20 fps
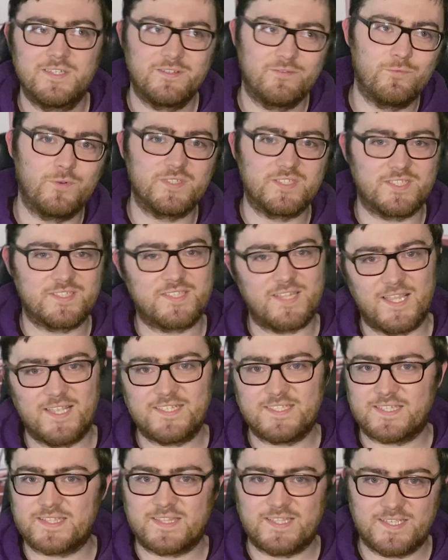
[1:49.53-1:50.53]
when there's days
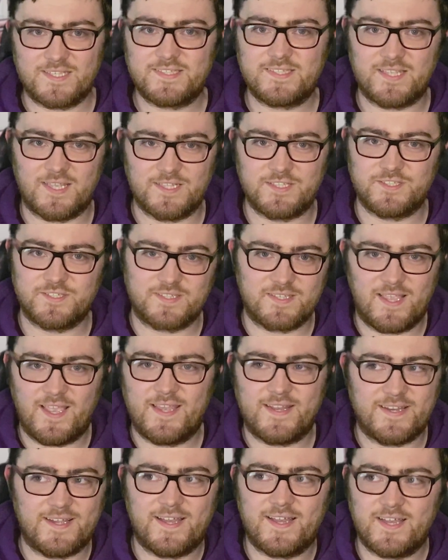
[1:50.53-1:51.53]
like this, I just
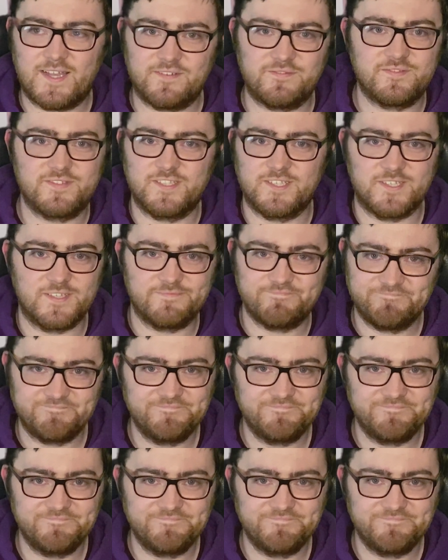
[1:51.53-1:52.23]
kind of have to